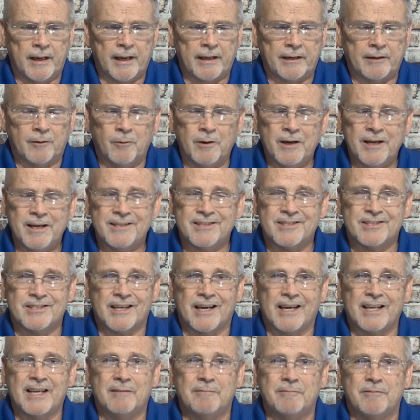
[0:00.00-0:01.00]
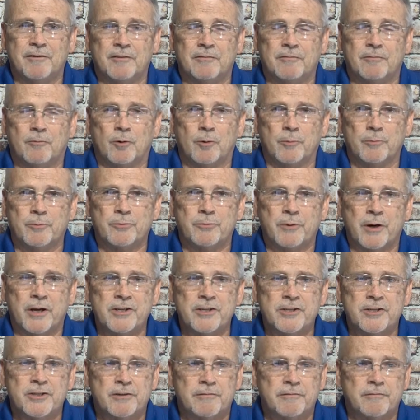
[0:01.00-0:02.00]
and go ahead and sign up for the forums,
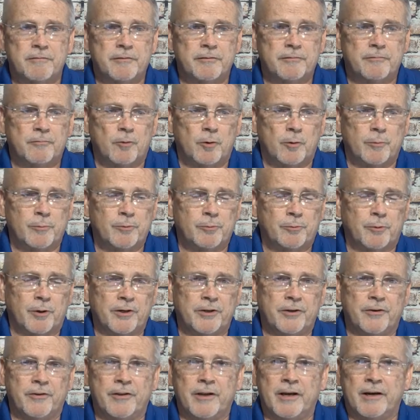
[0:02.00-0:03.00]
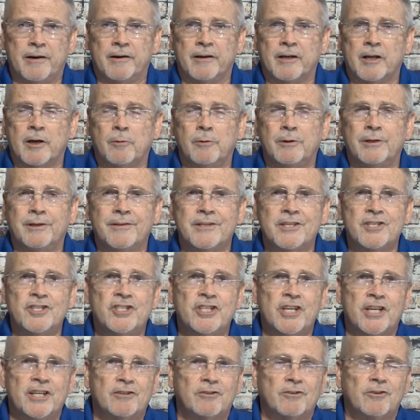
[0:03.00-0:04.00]
register for the forums while you're there, and go into the
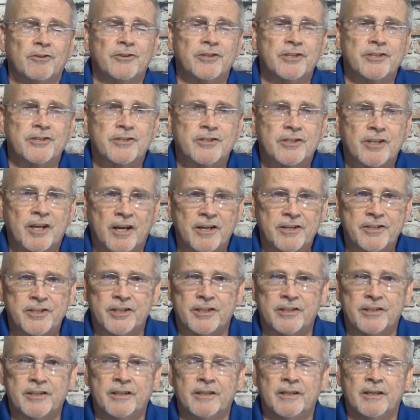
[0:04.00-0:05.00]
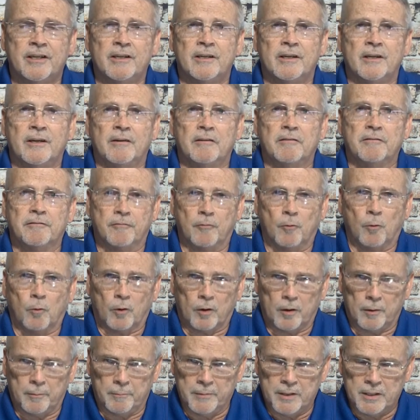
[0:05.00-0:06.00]
general discussion
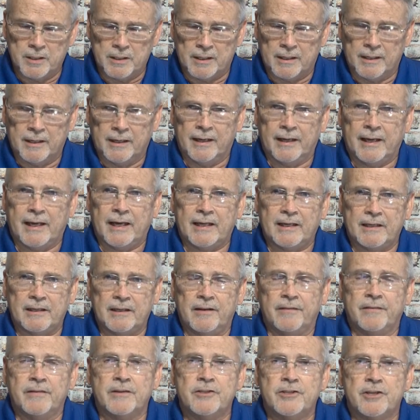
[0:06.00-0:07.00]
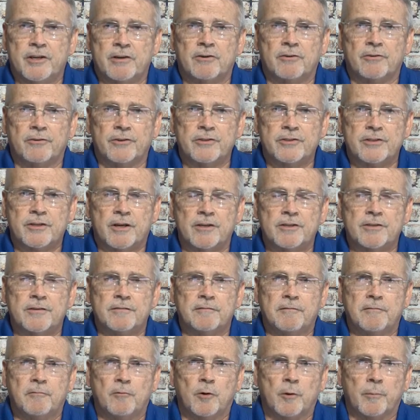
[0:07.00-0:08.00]
forum. And in the general
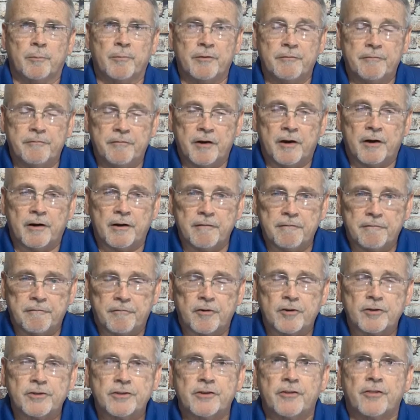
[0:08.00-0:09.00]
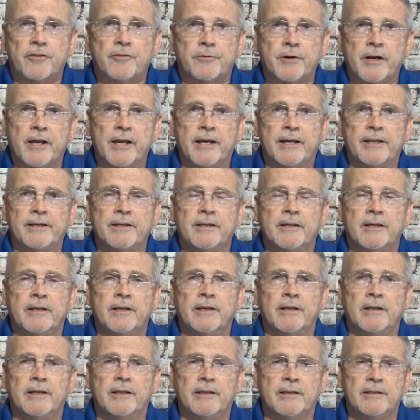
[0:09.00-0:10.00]
discussion forum, the very first thread
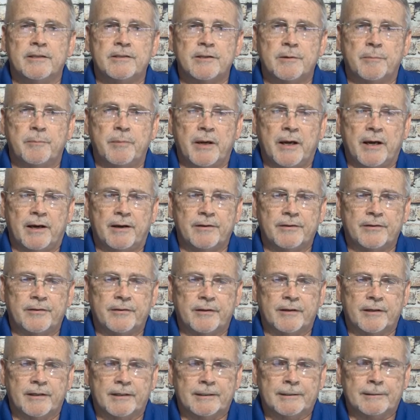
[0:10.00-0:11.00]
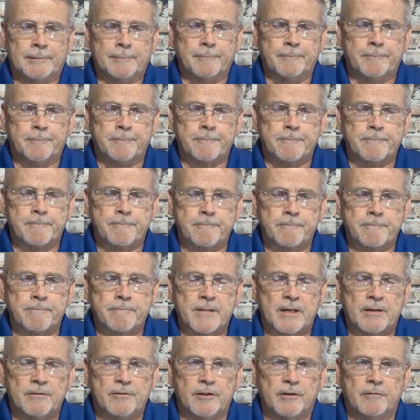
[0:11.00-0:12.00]
is about the
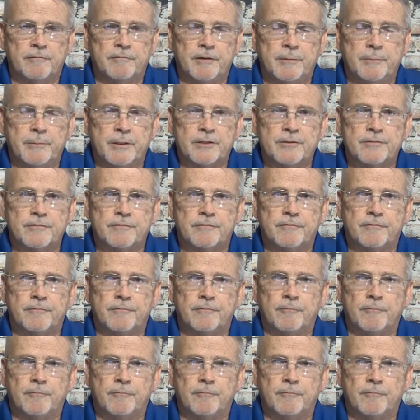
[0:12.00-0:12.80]
vMix